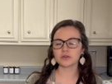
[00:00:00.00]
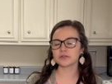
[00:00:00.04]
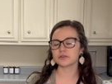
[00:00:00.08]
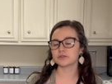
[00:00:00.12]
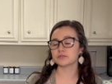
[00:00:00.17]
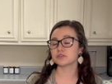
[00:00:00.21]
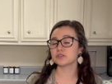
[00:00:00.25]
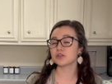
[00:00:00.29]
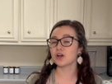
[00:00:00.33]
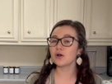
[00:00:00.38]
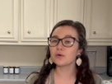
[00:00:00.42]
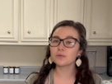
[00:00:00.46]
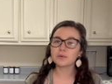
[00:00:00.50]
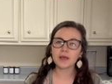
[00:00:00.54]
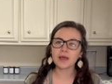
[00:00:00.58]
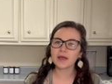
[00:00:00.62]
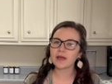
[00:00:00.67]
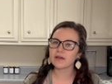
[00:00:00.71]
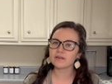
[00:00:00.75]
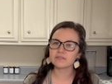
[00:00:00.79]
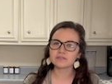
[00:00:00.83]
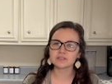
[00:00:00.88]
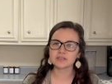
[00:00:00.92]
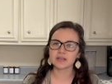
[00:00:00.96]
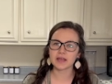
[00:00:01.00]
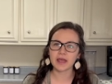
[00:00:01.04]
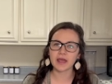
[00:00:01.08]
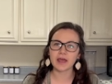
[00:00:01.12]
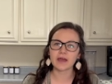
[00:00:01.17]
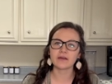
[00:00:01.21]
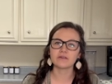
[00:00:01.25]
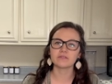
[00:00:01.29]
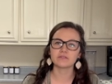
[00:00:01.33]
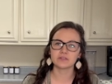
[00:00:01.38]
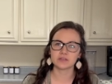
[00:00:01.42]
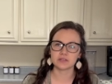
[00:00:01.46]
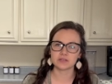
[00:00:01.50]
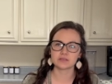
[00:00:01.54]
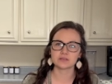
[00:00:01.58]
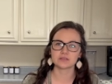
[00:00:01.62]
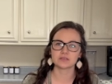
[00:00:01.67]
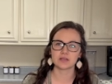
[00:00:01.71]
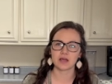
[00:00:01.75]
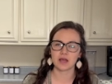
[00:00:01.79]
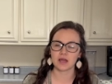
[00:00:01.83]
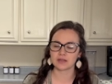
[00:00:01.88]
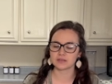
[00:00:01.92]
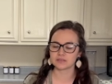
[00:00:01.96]
You don't have to have this
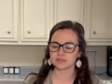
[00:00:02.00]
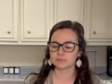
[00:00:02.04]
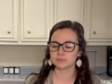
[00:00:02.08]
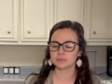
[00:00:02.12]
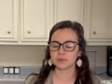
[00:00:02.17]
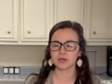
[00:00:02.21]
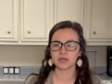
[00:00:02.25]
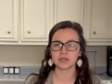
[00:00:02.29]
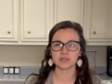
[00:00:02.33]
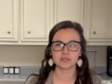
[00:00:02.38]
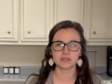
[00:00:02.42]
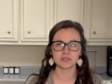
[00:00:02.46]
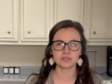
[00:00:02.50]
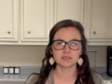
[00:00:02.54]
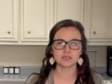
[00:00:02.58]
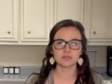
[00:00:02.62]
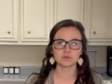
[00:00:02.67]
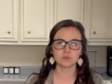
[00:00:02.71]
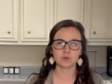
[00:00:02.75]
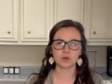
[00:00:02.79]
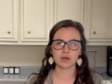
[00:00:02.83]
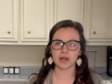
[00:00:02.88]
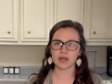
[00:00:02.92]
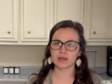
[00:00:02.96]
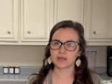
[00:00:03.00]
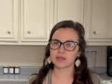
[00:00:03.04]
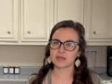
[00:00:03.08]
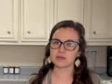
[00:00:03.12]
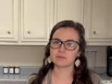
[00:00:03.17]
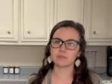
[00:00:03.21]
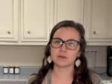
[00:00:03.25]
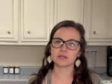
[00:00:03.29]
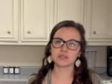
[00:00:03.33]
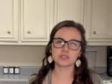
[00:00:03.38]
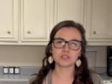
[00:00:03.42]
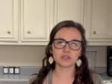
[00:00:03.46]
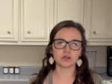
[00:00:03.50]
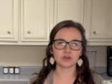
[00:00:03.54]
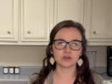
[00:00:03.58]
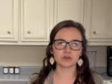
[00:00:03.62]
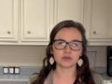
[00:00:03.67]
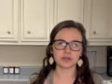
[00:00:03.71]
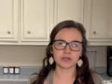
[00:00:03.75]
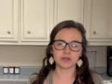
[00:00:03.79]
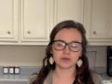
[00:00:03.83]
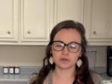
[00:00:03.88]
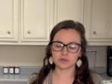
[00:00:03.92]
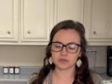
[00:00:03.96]
size, but this is what I keep my starter
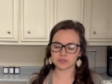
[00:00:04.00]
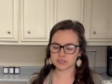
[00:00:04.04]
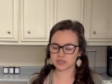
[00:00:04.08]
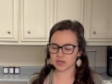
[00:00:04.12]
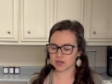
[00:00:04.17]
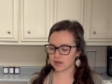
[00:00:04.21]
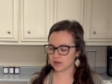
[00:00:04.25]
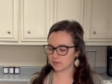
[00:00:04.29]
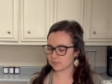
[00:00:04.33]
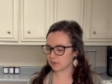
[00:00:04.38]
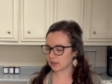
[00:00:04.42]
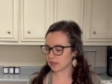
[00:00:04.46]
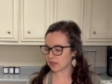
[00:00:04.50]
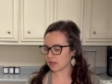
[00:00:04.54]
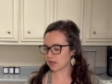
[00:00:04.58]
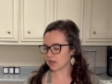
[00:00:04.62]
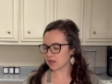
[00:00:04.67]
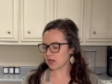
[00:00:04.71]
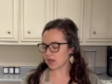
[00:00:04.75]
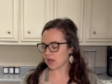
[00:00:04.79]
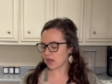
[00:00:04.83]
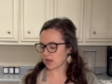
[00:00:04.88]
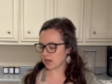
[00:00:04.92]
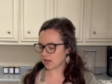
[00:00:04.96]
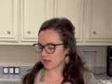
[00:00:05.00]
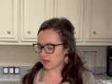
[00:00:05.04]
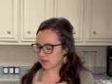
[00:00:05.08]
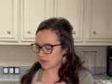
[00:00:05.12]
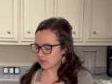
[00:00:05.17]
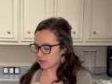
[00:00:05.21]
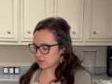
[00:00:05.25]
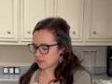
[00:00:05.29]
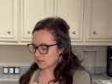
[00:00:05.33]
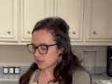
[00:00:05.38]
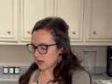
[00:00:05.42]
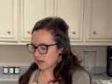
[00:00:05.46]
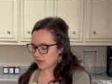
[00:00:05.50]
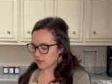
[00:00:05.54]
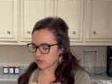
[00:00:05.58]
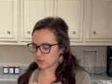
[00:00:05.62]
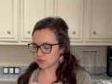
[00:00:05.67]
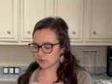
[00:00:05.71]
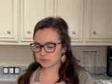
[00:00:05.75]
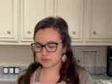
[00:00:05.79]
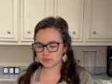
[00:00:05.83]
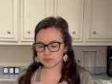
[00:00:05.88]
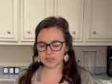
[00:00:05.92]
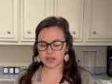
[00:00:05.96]
in all the time. And I
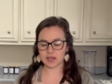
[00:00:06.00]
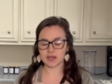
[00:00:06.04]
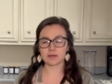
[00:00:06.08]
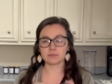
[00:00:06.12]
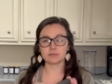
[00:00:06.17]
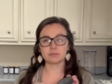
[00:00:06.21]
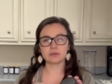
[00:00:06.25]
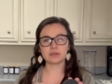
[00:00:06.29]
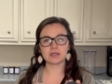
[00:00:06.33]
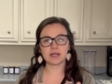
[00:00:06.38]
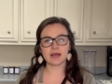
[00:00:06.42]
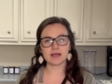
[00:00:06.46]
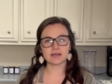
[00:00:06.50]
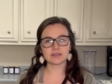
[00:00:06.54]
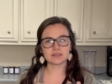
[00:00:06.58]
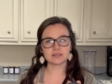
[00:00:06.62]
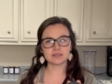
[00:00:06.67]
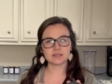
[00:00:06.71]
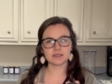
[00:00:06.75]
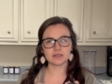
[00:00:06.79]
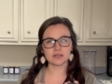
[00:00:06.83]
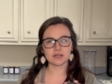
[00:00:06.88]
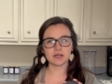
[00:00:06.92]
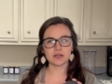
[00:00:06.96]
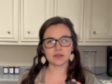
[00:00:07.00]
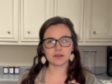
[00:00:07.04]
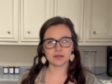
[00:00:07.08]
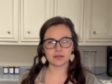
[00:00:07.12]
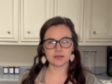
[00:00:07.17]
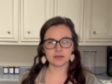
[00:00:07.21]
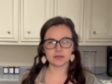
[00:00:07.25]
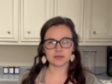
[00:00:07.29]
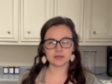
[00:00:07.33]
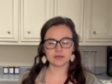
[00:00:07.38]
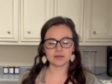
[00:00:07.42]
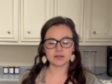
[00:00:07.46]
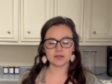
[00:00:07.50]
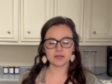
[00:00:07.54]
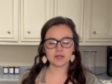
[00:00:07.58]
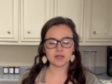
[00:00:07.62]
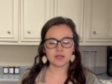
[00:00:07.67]
use a plastic lid.